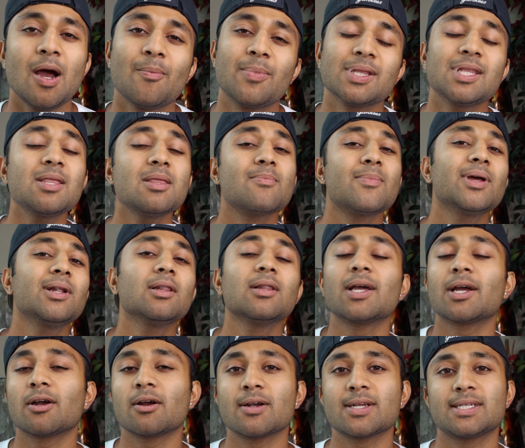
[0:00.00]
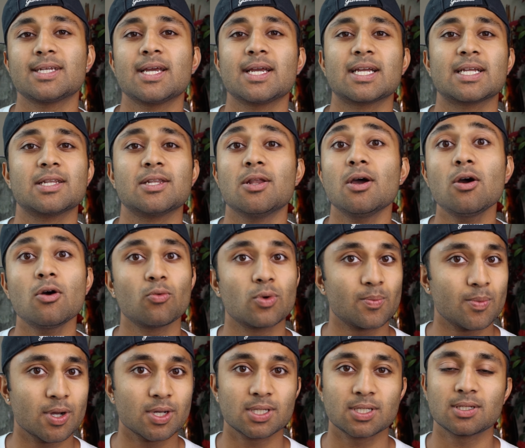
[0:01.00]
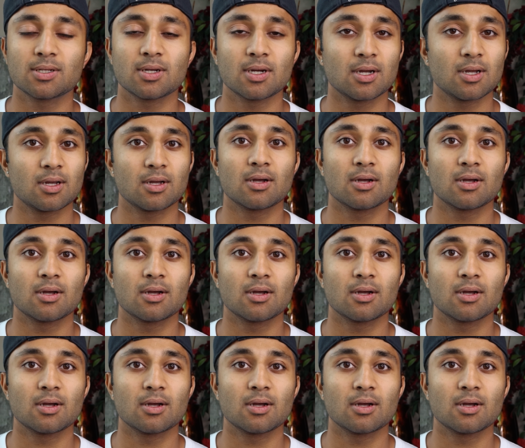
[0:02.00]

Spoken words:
But then the middle layer saying, no, we must